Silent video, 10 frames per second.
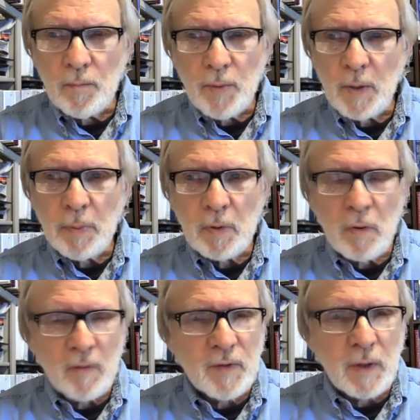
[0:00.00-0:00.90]
people
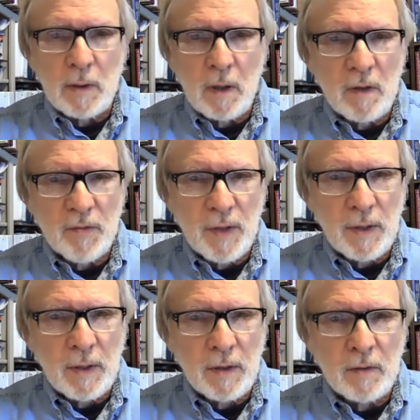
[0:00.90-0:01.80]
who have done a lot of
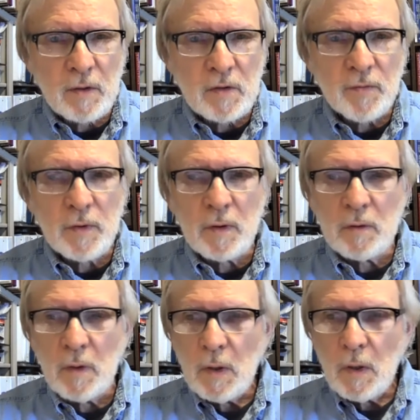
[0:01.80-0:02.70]
thinking in this
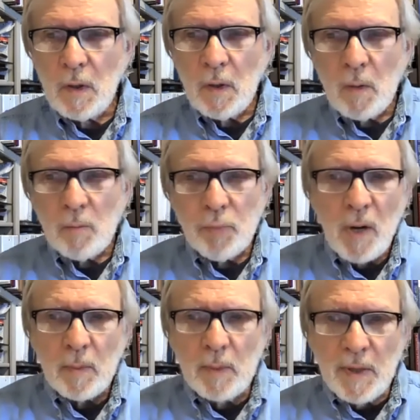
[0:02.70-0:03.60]
field,
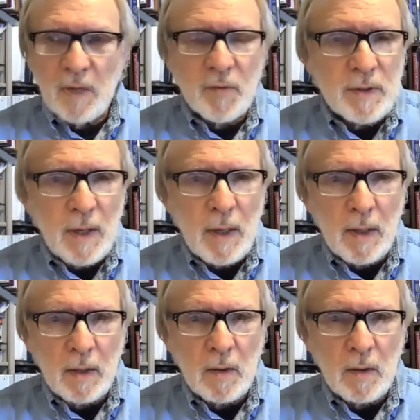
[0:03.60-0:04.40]
probably every day.